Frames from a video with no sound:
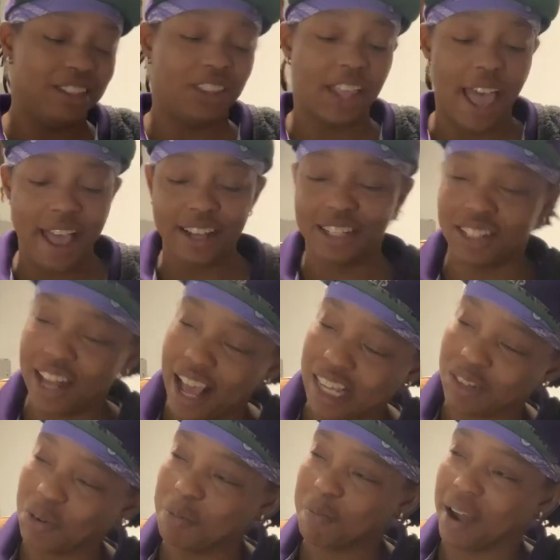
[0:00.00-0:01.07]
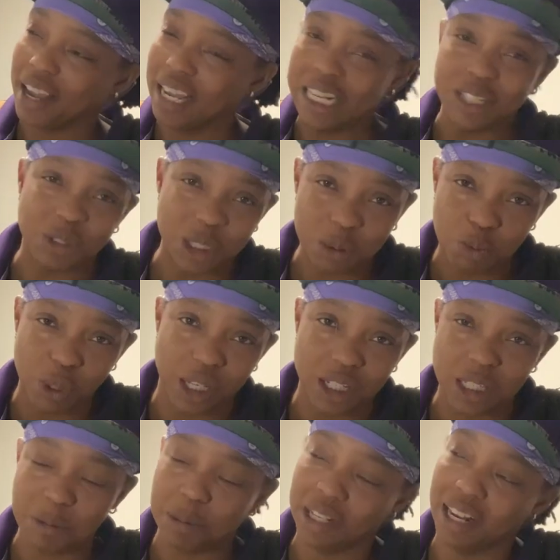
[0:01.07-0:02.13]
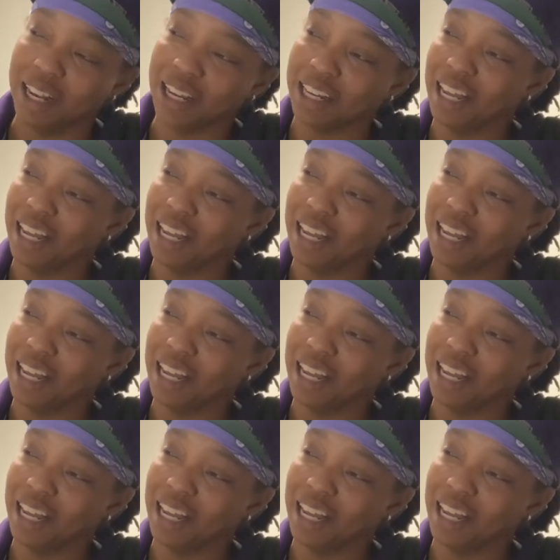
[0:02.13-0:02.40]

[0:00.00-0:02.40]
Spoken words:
that's when my interest peaks to be like,